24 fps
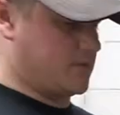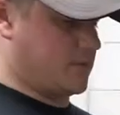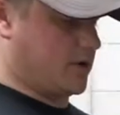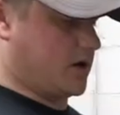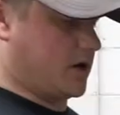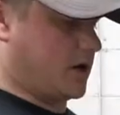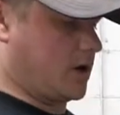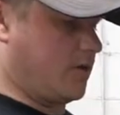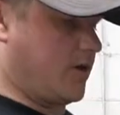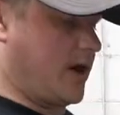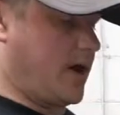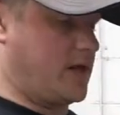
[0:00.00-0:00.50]
and we're going
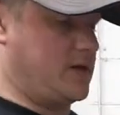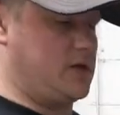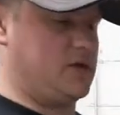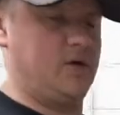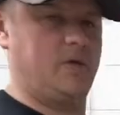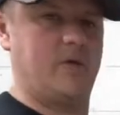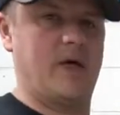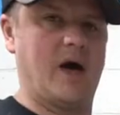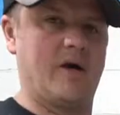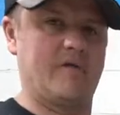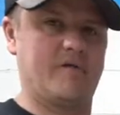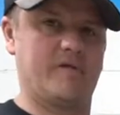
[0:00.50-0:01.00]
to go ahead and
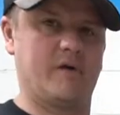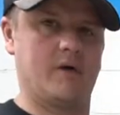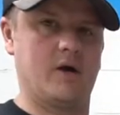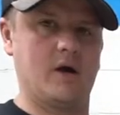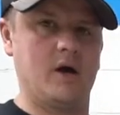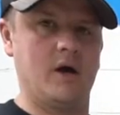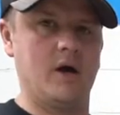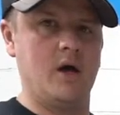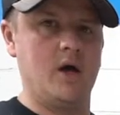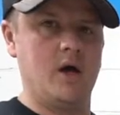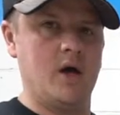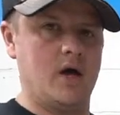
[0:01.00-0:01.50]
do that for
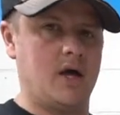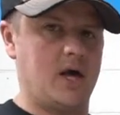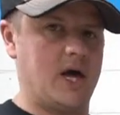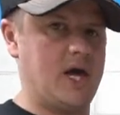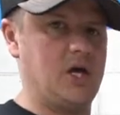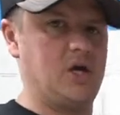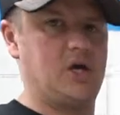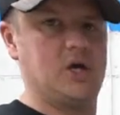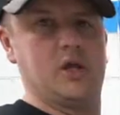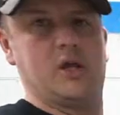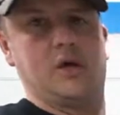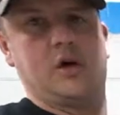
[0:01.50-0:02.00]

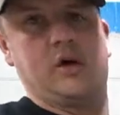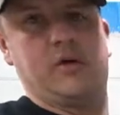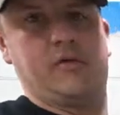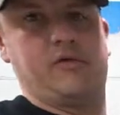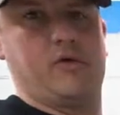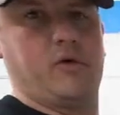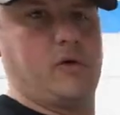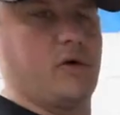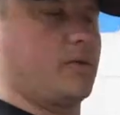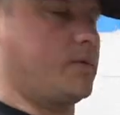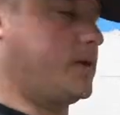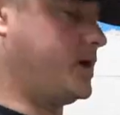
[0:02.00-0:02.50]
each of the
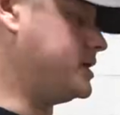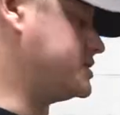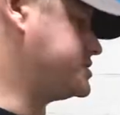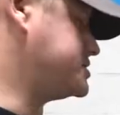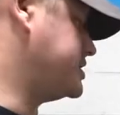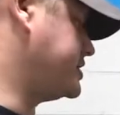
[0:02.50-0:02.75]
four wheels